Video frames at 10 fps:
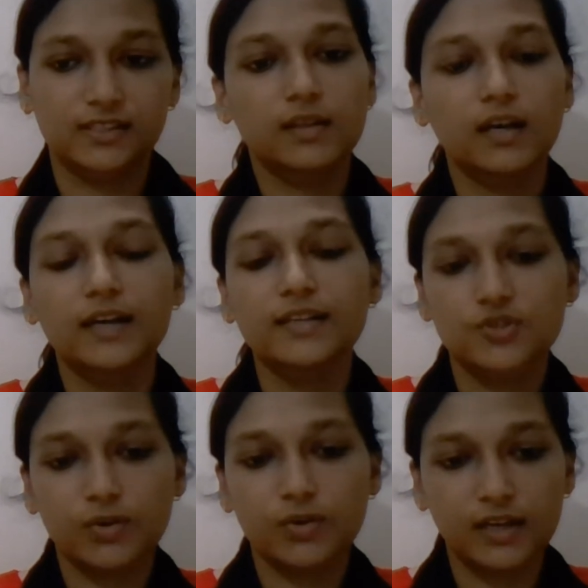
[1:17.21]
The
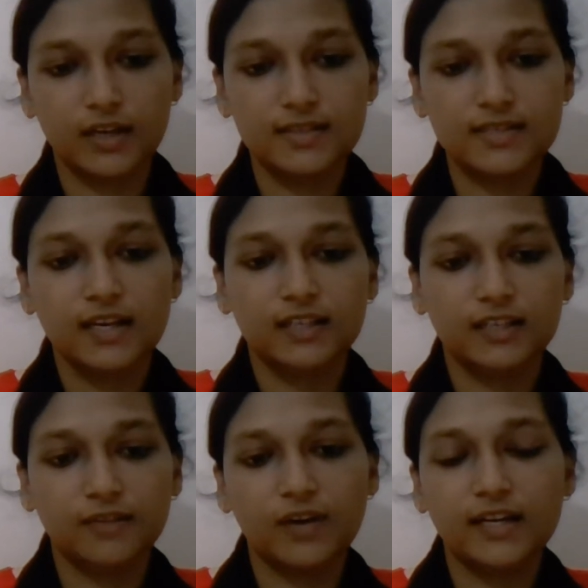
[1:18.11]
historians
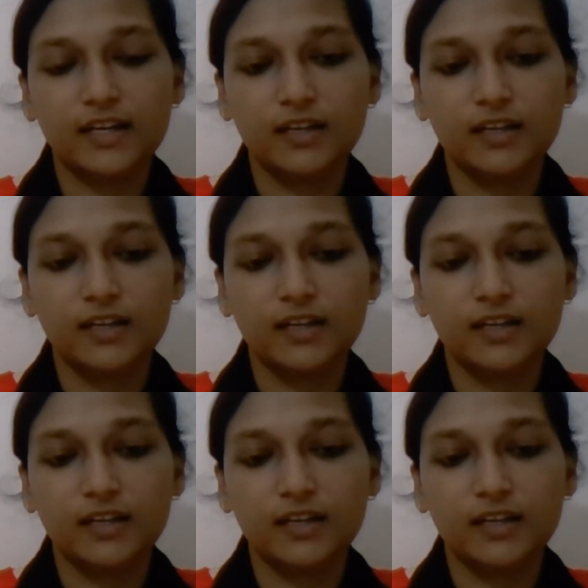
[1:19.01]
divide it